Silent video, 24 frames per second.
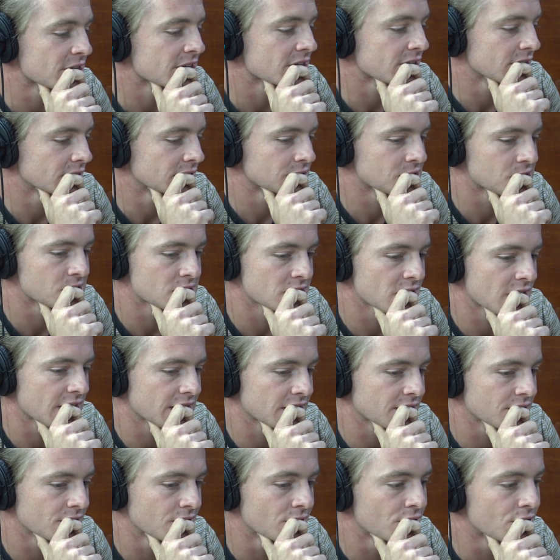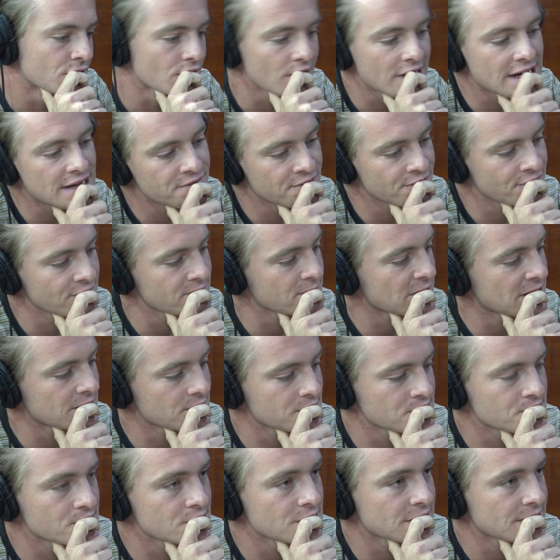weird, because like grief for
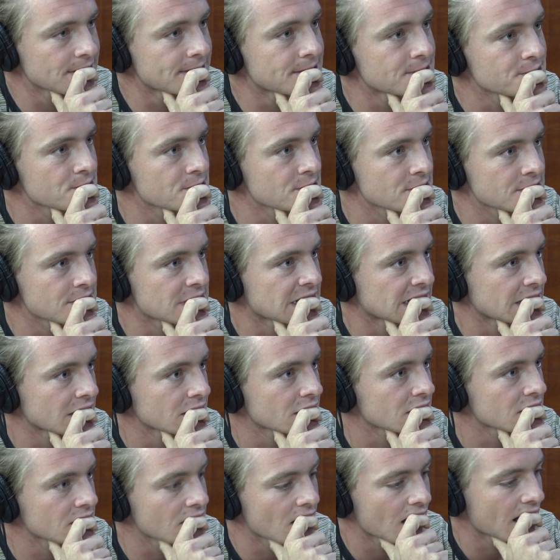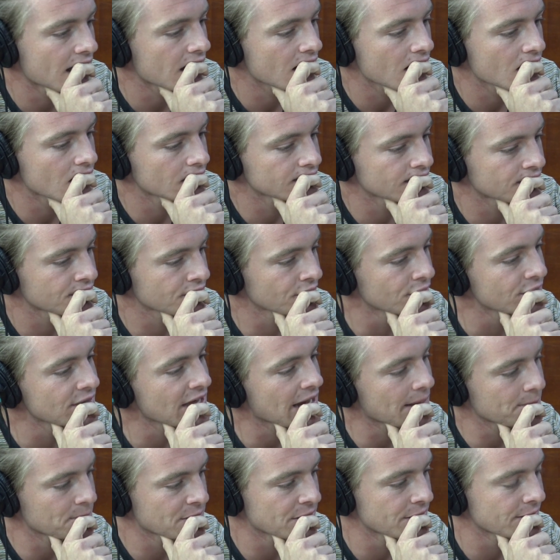me was really interesting. Like
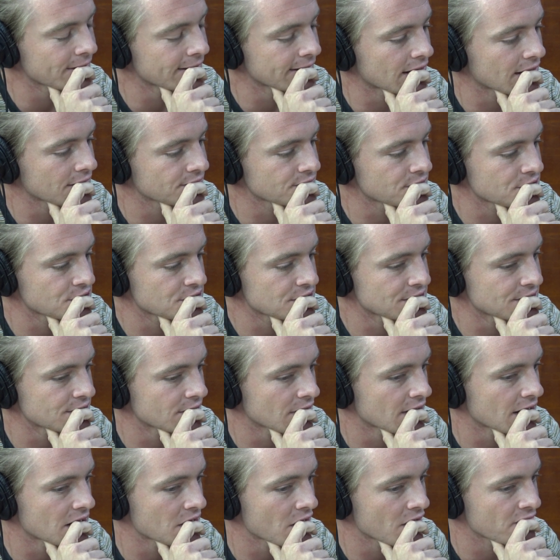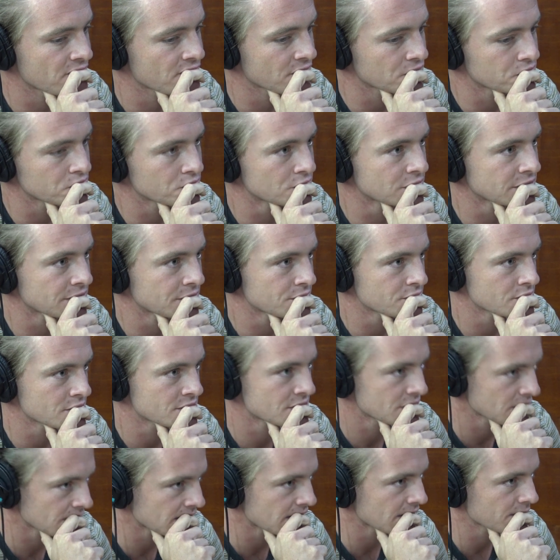through that period after she died, I felt really
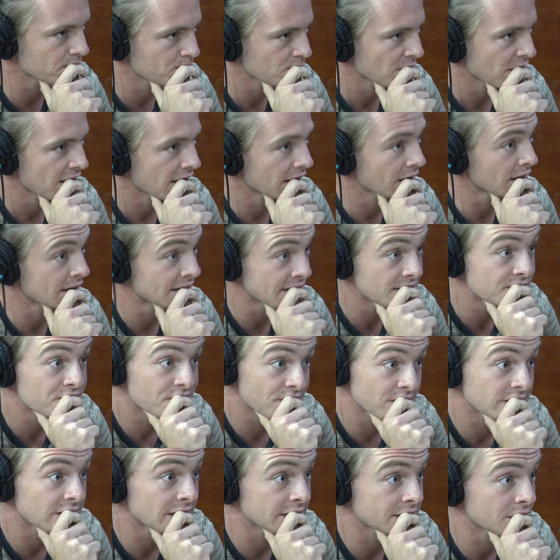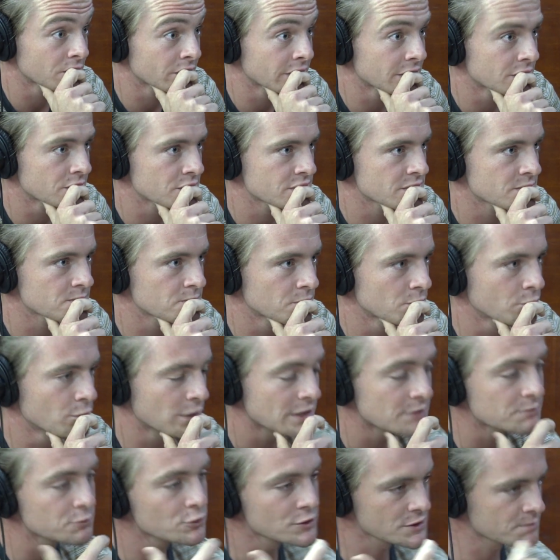resilient, and I did feel like the
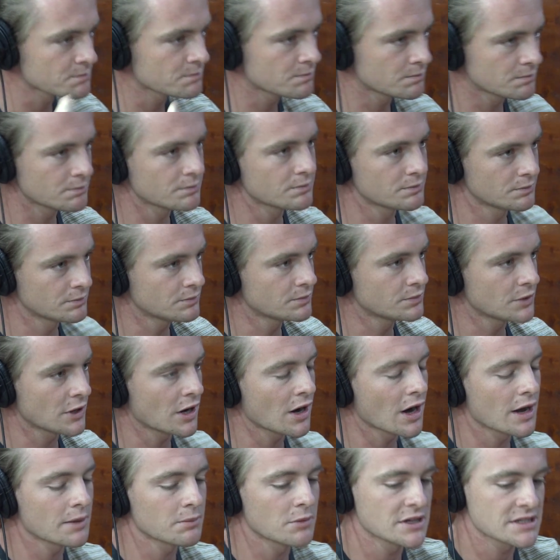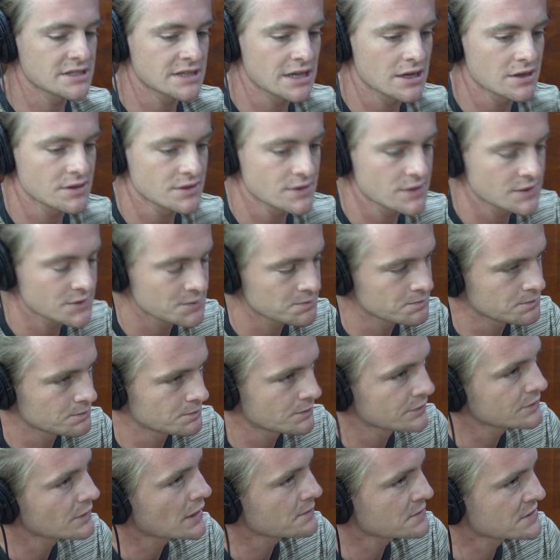wind was behind my sails. I was
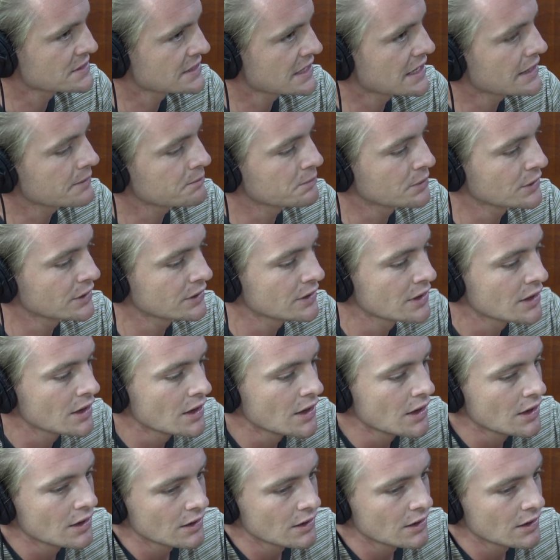upset, but